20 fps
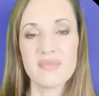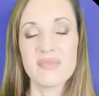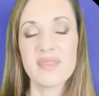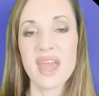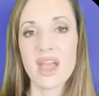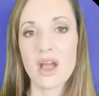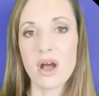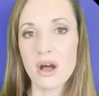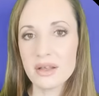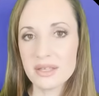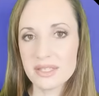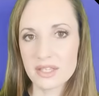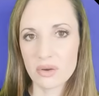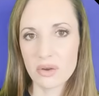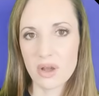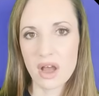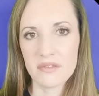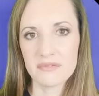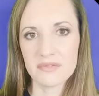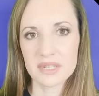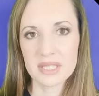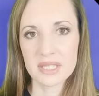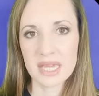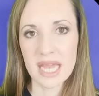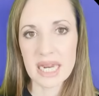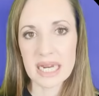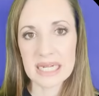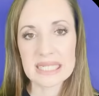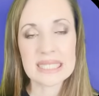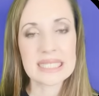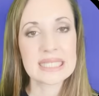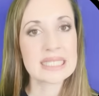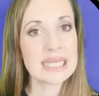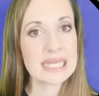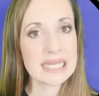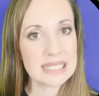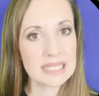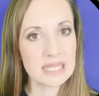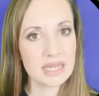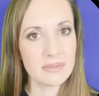They also confiscated
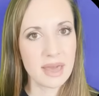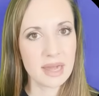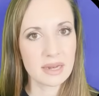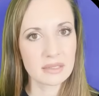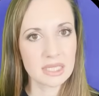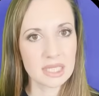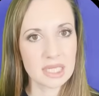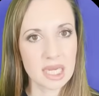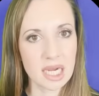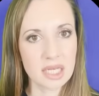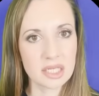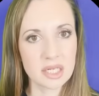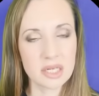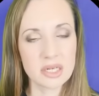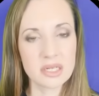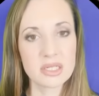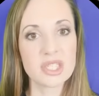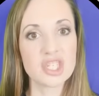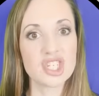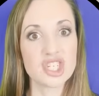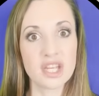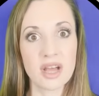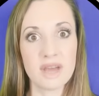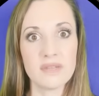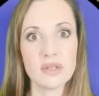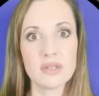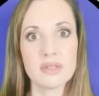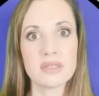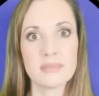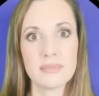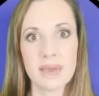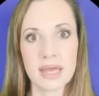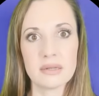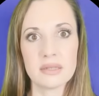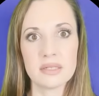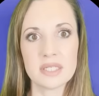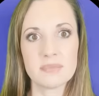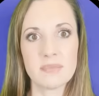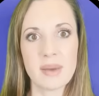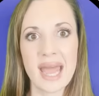60 metal detectors, shovels,
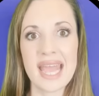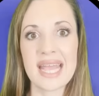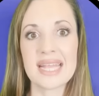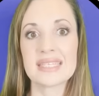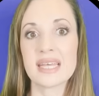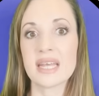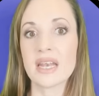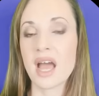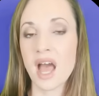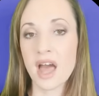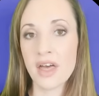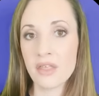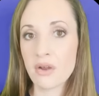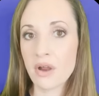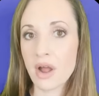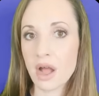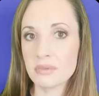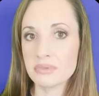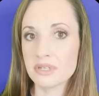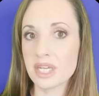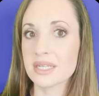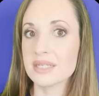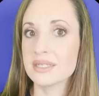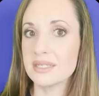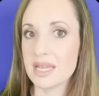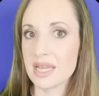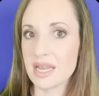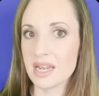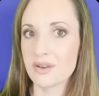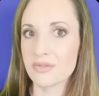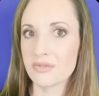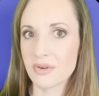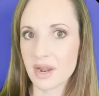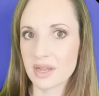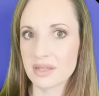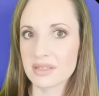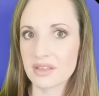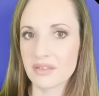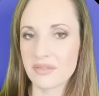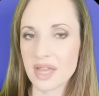metal spikes, and other objects needed for
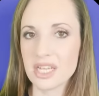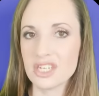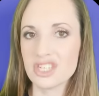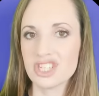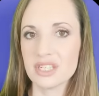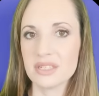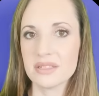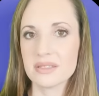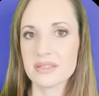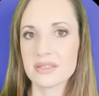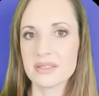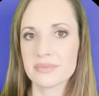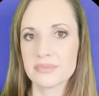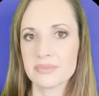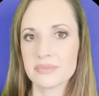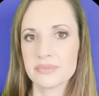excavations.